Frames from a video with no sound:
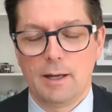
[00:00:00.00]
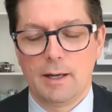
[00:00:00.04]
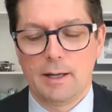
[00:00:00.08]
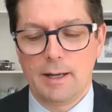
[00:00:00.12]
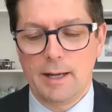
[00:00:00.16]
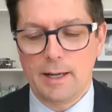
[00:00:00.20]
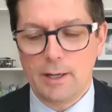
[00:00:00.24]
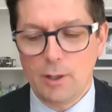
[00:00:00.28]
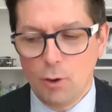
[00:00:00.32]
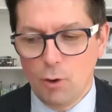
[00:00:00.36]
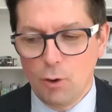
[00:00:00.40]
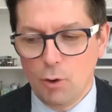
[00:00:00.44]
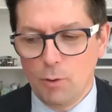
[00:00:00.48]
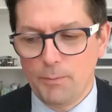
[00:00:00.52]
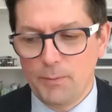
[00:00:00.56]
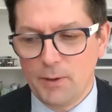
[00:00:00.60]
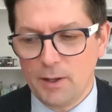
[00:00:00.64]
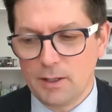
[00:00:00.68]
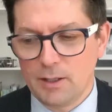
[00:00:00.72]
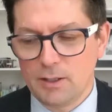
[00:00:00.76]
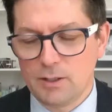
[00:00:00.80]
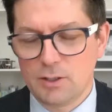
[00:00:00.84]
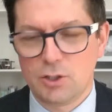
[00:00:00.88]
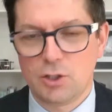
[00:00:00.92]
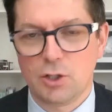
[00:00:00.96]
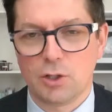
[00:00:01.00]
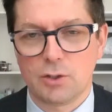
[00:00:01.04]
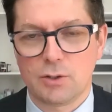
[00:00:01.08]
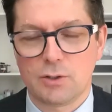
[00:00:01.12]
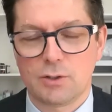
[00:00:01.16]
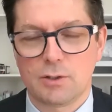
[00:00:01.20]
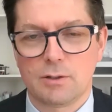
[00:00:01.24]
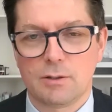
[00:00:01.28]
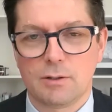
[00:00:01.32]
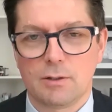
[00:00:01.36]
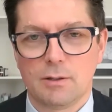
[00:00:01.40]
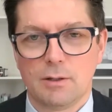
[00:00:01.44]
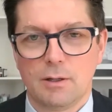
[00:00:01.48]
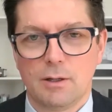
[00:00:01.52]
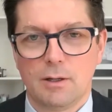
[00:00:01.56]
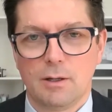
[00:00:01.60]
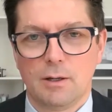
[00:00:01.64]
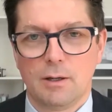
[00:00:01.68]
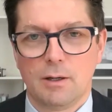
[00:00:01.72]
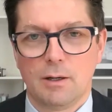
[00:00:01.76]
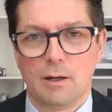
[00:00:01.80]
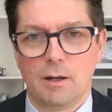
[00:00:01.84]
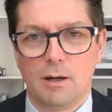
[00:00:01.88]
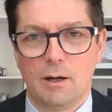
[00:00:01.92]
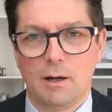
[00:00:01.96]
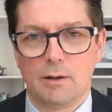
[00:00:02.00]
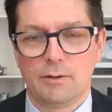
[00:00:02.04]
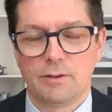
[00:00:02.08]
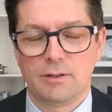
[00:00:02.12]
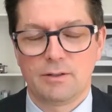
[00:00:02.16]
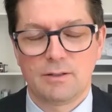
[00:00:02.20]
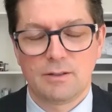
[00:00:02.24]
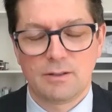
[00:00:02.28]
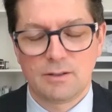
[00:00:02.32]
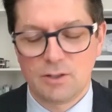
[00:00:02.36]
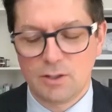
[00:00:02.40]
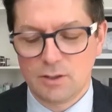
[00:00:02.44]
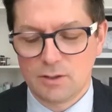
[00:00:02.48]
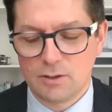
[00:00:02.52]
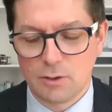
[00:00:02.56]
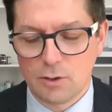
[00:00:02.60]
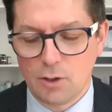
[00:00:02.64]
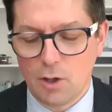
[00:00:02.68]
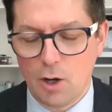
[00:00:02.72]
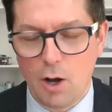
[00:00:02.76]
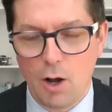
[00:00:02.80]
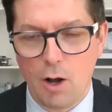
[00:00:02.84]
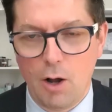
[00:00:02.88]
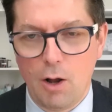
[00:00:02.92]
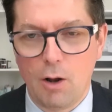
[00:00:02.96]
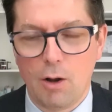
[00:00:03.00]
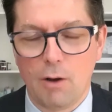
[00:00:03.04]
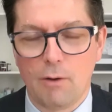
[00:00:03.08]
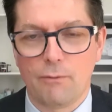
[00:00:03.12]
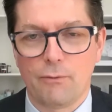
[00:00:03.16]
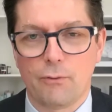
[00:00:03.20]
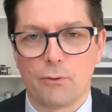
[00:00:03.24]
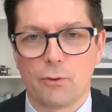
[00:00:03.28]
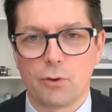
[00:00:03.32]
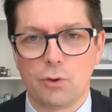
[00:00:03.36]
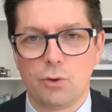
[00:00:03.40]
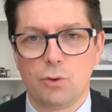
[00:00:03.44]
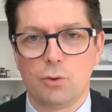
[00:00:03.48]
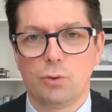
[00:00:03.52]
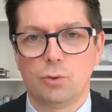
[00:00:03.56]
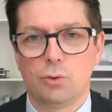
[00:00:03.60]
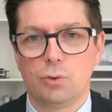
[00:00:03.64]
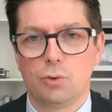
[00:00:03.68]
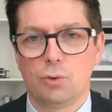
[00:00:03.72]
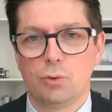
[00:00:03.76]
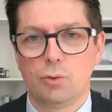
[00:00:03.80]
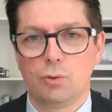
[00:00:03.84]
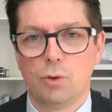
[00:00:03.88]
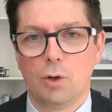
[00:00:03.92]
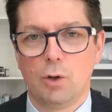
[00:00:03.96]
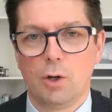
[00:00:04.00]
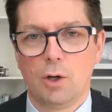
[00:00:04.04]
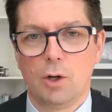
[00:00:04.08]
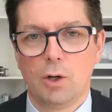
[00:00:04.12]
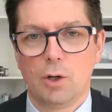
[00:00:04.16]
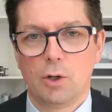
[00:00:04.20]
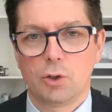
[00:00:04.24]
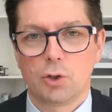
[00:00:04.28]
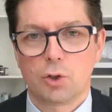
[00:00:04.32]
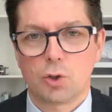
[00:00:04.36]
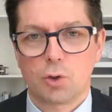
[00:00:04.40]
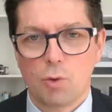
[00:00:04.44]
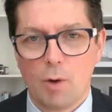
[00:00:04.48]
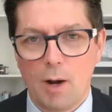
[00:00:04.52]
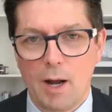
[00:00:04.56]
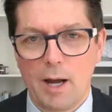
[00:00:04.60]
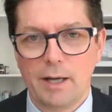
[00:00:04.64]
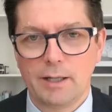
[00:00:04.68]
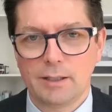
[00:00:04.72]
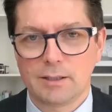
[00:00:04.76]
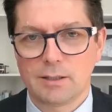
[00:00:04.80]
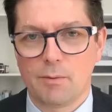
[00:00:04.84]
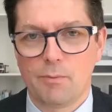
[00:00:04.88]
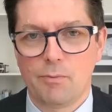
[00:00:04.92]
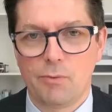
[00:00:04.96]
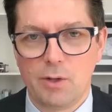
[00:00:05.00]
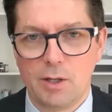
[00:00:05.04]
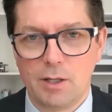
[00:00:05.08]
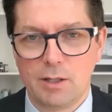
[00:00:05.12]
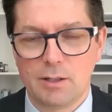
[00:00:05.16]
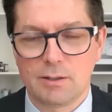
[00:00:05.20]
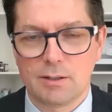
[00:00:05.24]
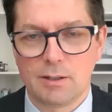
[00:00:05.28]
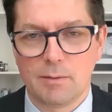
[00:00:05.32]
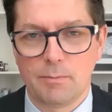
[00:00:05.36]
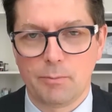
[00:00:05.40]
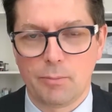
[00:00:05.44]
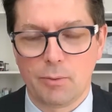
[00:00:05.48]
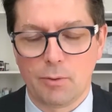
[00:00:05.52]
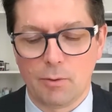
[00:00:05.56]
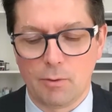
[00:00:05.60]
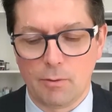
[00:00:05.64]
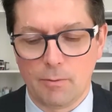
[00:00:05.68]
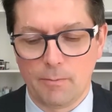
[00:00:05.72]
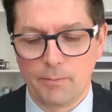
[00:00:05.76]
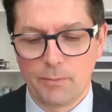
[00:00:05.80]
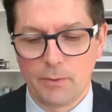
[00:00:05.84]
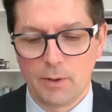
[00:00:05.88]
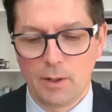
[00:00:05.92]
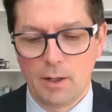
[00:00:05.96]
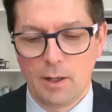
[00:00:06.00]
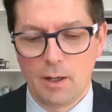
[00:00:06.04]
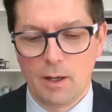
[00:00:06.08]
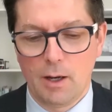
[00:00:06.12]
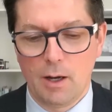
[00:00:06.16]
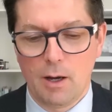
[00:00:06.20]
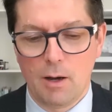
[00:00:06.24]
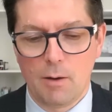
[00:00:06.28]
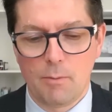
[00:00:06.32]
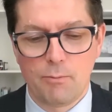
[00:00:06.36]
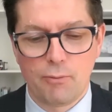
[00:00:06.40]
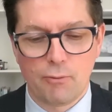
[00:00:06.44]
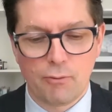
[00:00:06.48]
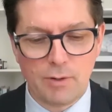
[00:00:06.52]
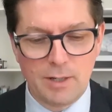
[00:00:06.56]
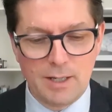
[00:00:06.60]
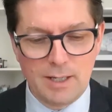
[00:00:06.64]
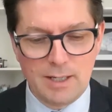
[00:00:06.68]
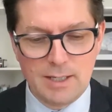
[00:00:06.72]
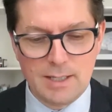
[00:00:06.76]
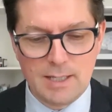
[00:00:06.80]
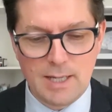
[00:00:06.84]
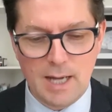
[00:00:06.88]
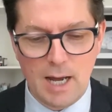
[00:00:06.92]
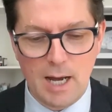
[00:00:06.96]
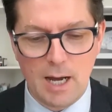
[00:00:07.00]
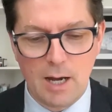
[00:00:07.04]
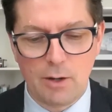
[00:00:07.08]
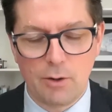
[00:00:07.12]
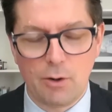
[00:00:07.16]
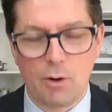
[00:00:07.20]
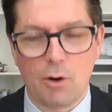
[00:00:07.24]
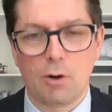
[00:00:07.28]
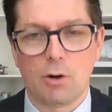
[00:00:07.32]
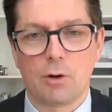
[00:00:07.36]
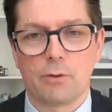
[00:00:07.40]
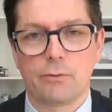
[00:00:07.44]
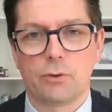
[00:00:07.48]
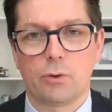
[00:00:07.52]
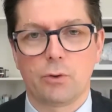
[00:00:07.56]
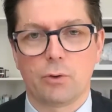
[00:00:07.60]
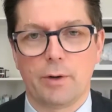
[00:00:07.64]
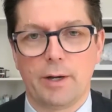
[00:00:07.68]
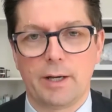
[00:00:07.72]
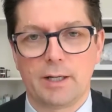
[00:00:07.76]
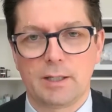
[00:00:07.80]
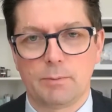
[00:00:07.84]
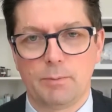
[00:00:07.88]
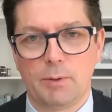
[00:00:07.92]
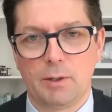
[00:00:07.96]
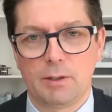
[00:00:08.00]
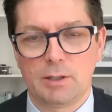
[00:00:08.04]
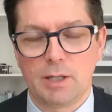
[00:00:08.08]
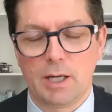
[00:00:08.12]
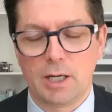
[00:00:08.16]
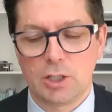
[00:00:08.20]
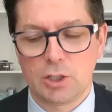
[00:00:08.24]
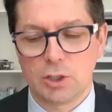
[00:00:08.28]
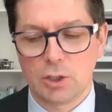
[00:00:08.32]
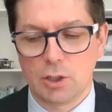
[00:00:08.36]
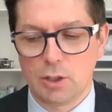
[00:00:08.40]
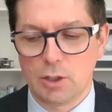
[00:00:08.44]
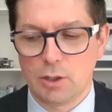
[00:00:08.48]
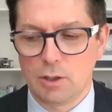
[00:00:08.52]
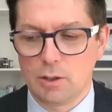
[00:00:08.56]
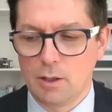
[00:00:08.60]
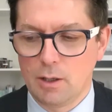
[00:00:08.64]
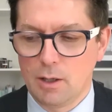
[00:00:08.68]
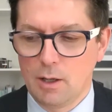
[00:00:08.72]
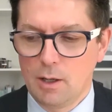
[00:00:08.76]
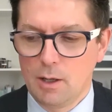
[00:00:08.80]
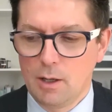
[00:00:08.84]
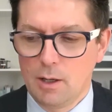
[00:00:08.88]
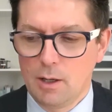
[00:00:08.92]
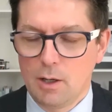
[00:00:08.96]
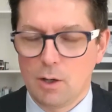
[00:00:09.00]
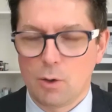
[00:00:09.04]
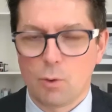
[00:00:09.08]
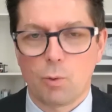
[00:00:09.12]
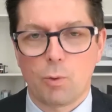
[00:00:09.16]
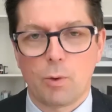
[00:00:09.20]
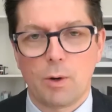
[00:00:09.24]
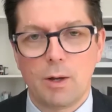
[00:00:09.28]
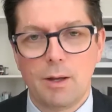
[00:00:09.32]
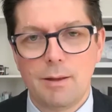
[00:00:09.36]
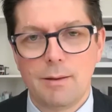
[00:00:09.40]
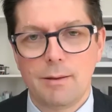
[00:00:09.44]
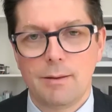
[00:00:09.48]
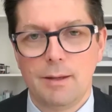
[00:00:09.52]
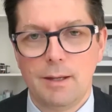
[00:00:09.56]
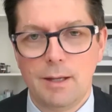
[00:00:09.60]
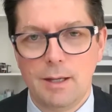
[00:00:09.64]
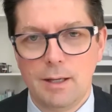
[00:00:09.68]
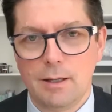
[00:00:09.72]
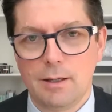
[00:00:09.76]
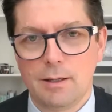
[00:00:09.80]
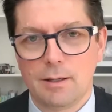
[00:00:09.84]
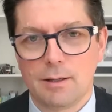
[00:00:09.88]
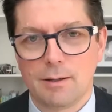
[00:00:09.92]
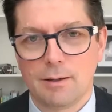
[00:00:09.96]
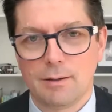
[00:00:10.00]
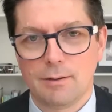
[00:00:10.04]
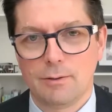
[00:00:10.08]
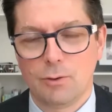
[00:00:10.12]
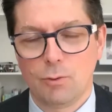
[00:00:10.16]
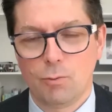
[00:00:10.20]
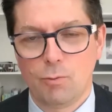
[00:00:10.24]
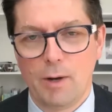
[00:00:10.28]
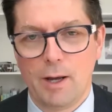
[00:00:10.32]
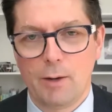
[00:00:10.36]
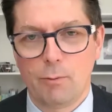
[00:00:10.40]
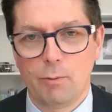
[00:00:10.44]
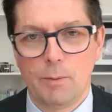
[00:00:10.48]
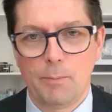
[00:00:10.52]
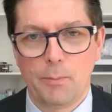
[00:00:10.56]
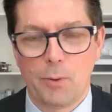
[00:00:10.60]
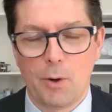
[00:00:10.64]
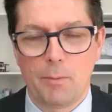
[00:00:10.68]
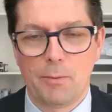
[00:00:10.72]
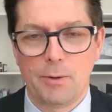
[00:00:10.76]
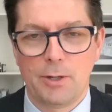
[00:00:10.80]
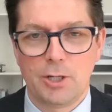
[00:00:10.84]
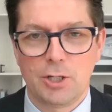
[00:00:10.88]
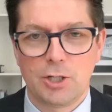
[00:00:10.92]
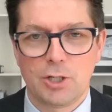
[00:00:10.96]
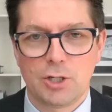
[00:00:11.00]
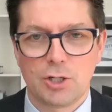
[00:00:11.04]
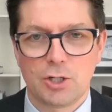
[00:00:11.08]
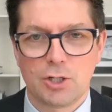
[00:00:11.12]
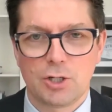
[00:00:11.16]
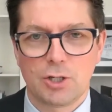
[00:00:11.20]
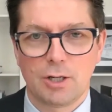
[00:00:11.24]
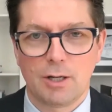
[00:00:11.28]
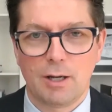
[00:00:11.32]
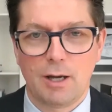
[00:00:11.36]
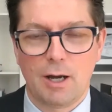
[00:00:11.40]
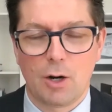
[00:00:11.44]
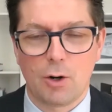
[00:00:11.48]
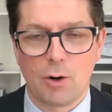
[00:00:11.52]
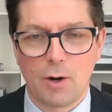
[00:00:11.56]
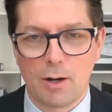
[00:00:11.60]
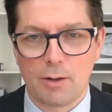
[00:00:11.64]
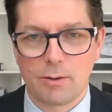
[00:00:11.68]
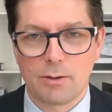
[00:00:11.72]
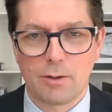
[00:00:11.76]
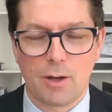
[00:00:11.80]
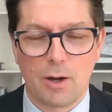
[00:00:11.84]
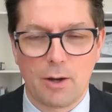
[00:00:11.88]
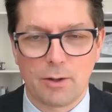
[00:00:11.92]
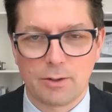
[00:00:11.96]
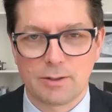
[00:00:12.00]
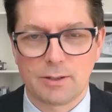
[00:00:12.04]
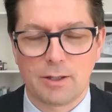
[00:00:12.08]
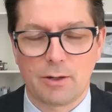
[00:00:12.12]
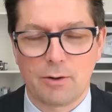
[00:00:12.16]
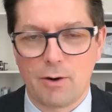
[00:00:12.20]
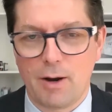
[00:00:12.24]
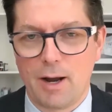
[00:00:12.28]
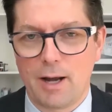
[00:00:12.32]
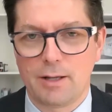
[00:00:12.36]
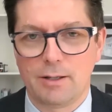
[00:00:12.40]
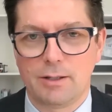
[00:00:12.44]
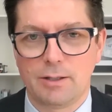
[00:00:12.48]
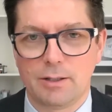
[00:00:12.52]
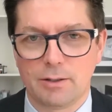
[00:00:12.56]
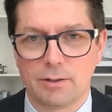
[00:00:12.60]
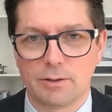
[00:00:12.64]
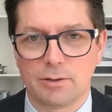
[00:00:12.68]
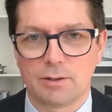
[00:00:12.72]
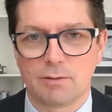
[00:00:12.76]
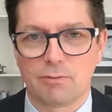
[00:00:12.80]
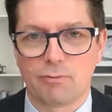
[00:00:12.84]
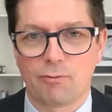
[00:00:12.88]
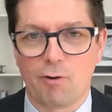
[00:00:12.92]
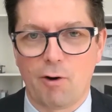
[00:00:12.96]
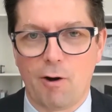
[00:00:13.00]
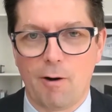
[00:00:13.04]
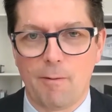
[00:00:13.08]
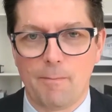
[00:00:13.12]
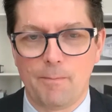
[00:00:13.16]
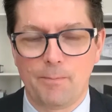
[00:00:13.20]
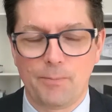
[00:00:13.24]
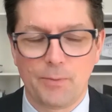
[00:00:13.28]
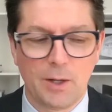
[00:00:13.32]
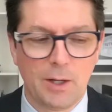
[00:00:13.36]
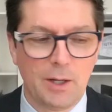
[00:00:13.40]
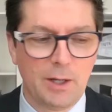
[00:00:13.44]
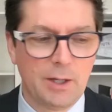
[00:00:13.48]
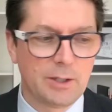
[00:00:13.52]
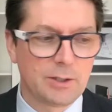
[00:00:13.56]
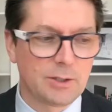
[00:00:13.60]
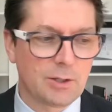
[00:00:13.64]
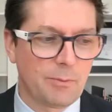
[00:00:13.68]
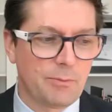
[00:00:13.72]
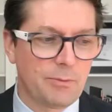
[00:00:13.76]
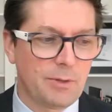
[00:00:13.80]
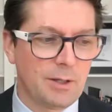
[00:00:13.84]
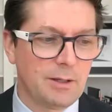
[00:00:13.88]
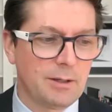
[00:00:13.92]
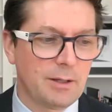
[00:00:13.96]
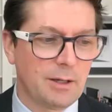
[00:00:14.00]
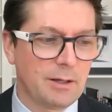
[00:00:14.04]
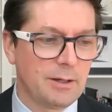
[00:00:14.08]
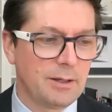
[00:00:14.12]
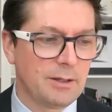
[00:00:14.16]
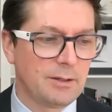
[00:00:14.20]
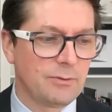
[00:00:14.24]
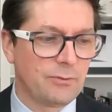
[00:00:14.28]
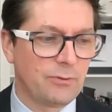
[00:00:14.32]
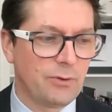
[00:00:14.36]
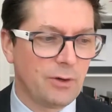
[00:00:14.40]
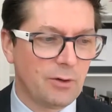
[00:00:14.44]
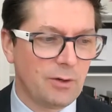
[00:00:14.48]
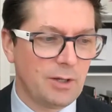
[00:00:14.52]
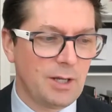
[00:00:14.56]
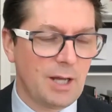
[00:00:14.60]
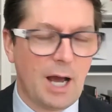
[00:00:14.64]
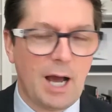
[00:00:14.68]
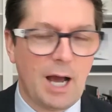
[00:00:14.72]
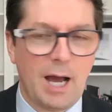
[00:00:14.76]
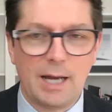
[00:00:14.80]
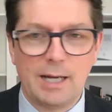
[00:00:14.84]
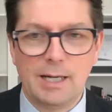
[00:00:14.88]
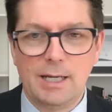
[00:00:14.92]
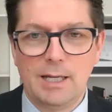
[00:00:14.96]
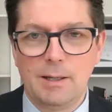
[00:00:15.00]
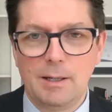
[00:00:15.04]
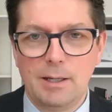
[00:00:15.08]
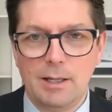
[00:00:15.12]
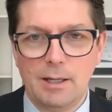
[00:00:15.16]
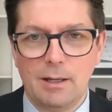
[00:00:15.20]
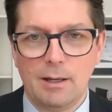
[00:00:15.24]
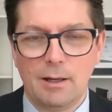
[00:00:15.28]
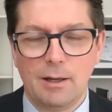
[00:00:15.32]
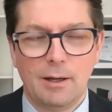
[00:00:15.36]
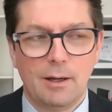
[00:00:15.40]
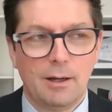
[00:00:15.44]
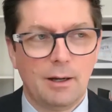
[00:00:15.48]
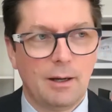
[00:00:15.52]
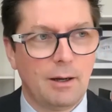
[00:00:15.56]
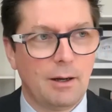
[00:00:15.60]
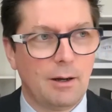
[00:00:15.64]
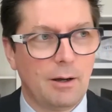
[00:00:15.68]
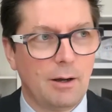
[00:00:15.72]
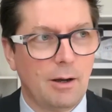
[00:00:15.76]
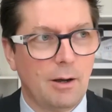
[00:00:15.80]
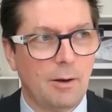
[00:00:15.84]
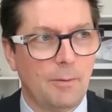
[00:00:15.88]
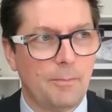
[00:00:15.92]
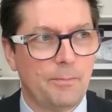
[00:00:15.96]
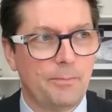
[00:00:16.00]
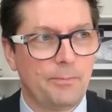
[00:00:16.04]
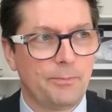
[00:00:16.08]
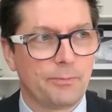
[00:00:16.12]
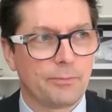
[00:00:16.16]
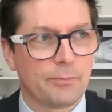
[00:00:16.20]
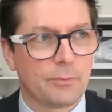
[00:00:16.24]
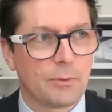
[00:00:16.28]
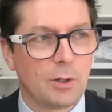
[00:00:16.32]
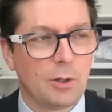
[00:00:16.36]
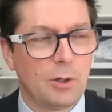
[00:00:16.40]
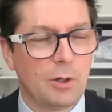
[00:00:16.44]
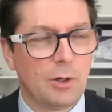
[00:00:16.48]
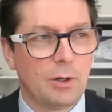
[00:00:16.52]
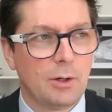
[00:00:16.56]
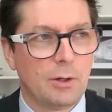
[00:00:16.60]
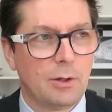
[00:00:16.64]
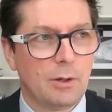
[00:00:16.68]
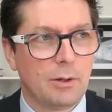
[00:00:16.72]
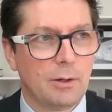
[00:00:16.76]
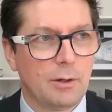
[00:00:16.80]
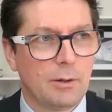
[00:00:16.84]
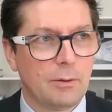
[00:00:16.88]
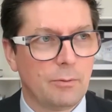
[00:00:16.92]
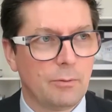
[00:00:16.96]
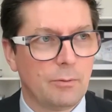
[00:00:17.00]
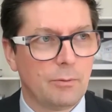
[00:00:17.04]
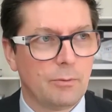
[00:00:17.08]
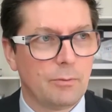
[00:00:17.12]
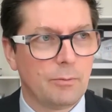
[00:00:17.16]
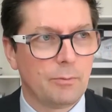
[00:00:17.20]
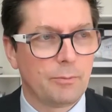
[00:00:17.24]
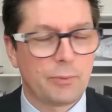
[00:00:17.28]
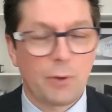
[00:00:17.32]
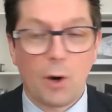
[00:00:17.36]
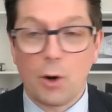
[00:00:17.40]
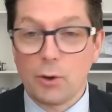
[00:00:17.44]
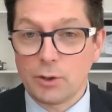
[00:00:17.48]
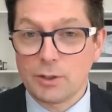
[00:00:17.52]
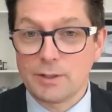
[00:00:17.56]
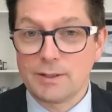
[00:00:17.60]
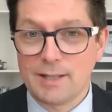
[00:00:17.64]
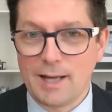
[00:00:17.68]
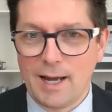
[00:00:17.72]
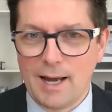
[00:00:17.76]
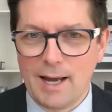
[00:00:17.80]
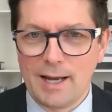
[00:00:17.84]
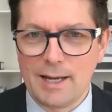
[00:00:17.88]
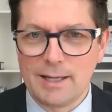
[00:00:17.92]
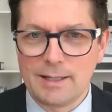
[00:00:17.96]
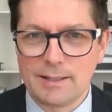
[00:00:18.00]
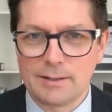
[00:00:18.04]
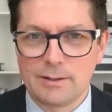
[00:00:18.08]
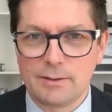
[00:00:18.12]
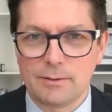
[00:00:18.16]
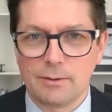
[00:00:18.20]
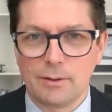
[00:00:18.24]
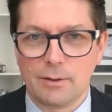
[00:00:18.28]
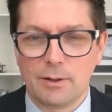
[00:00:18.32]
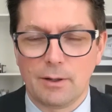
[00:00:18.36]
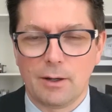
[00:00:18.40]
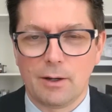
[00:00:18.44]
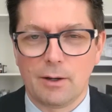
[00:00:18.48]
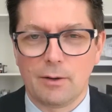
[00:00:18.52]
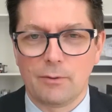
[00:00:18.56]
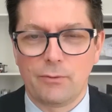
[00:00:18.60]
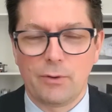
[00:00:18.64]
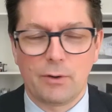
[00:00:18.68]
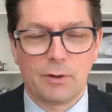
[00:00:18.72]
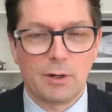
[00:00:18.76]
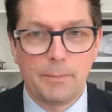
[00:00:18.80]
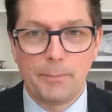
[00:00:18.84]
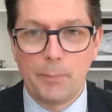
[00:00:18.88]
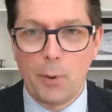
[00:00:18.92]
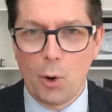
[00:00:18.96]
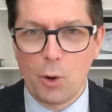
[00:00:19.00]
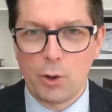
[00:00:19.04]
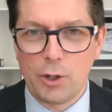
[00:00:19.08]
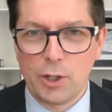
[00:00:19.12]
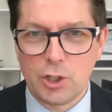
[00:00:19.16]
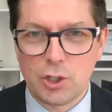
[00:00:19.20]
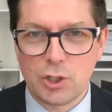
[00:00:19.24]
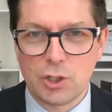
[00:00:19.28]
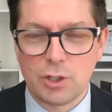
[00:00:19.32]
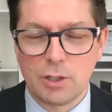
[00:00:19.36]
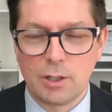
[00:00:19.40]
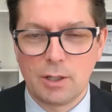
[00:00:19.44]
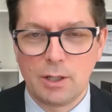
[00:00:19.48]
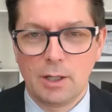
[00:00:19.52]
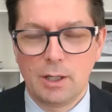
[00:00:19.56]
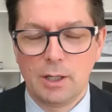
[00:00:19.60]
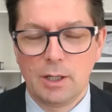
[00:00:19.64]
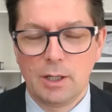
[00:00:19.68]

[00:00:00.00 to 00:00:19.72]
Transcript: And I hope that is just, uh, this is just a call for you to try something simple, uh, bring down all of your expectation, rethink the way we publish our thoughts, our ideas from something that is very highly um, productized, uh, very polished